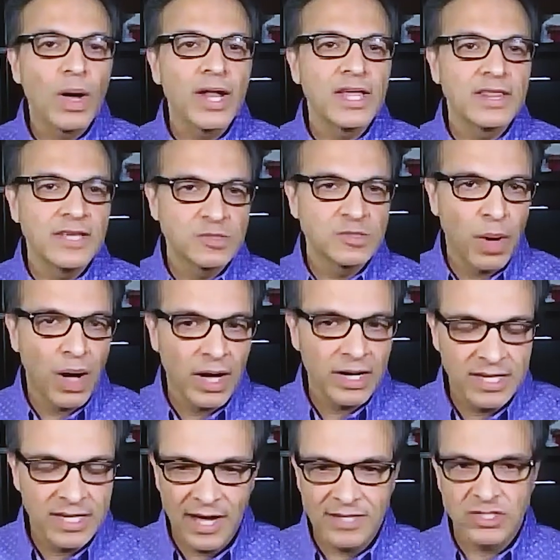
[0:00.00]
running these
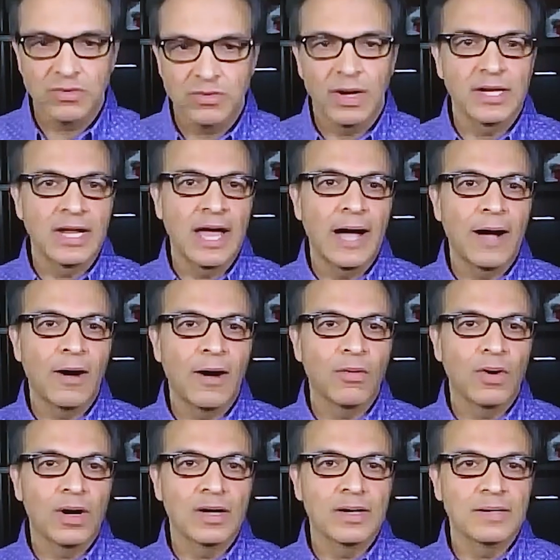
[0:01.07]
podcasts right
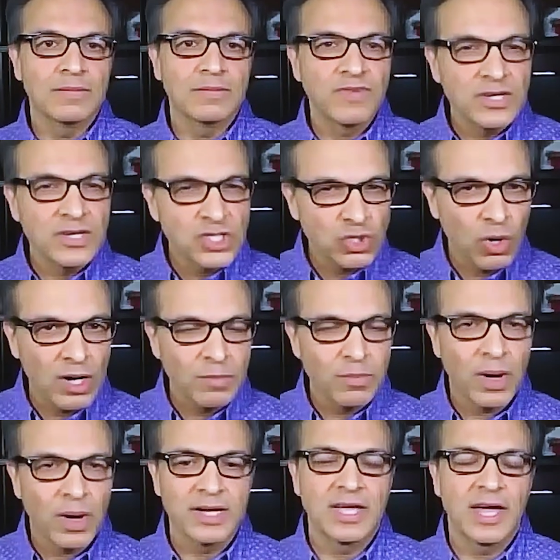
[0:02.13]
now, very short
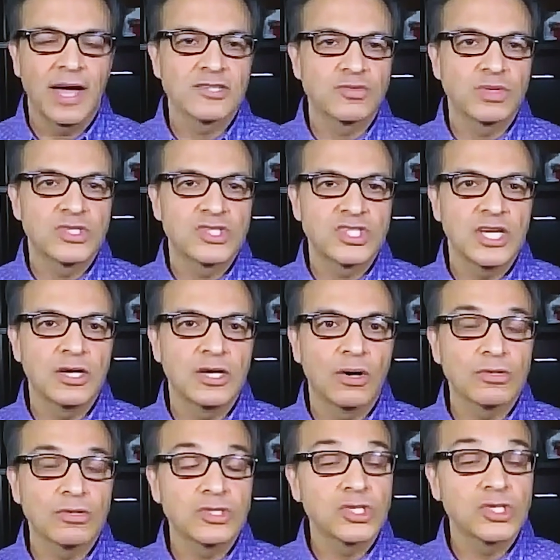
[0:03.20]
podcasts with
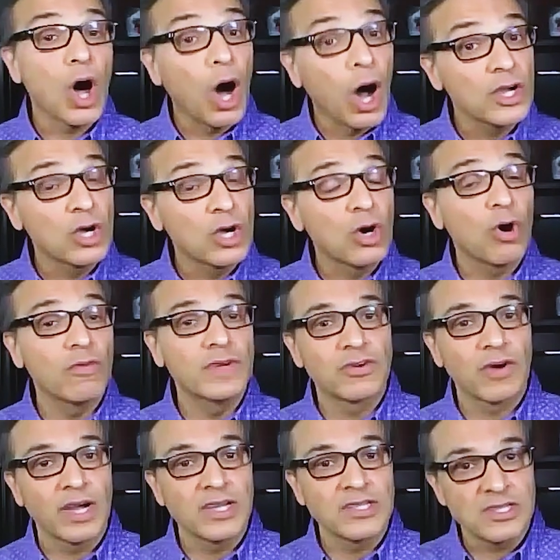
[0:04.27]
CEOs on the COVID
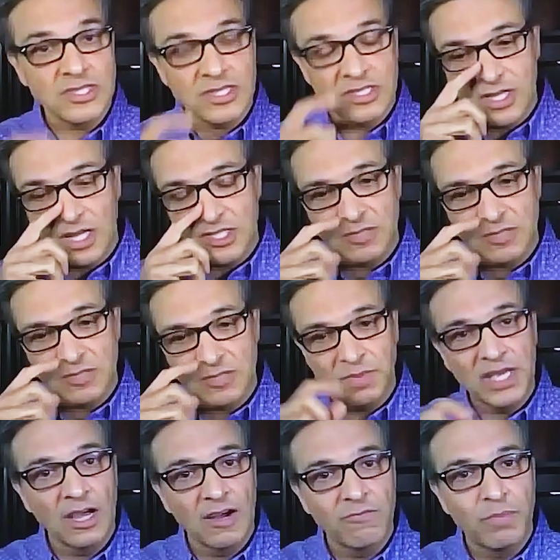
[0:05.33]
crisis. It's at
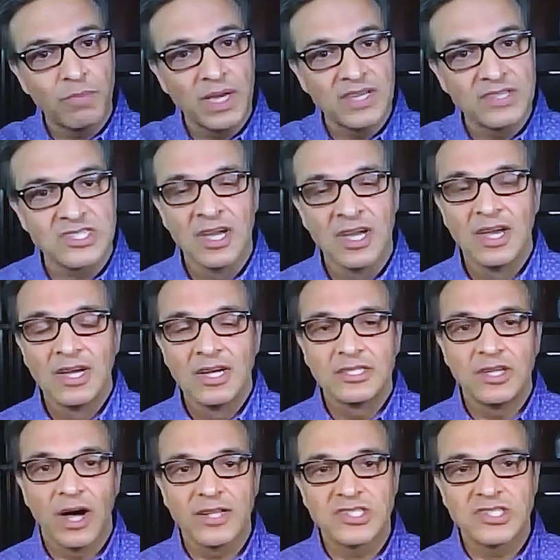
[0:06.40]

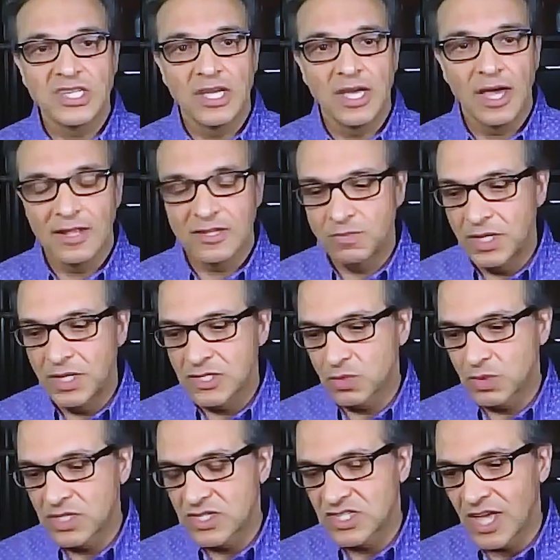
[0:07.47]
speakingofbiz.ca, that's biz
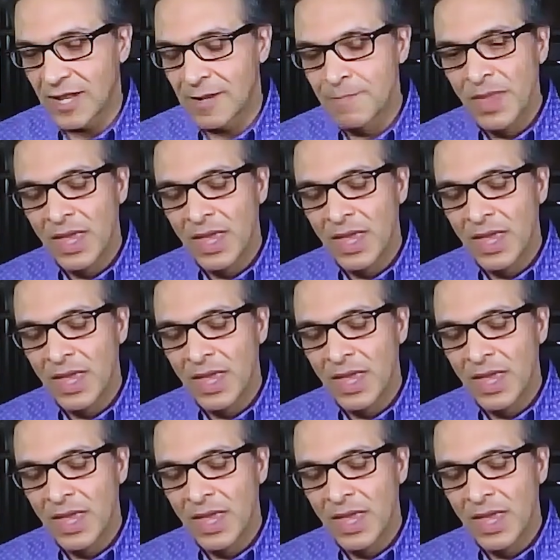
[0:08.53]
with a Z.